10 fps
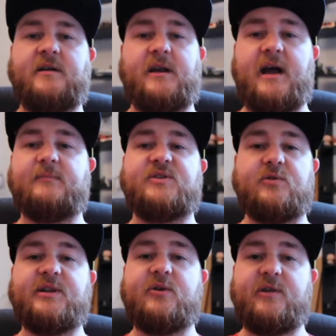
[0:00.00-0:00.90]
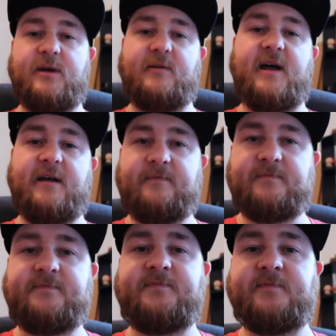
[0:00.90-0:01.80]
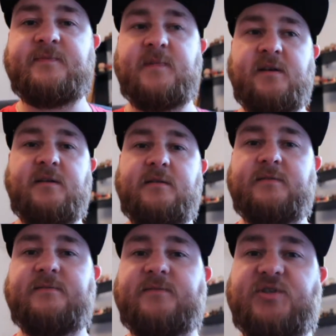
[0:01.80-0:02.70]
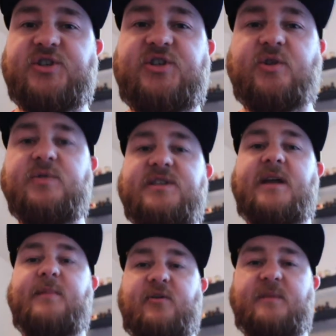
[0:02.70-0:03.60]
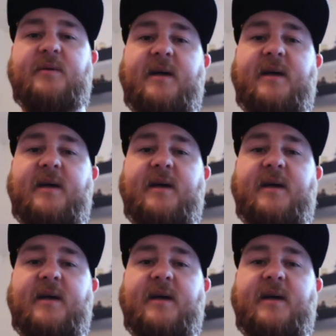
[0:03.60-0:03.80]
And I'm totally okay with that. Just don't send me creepy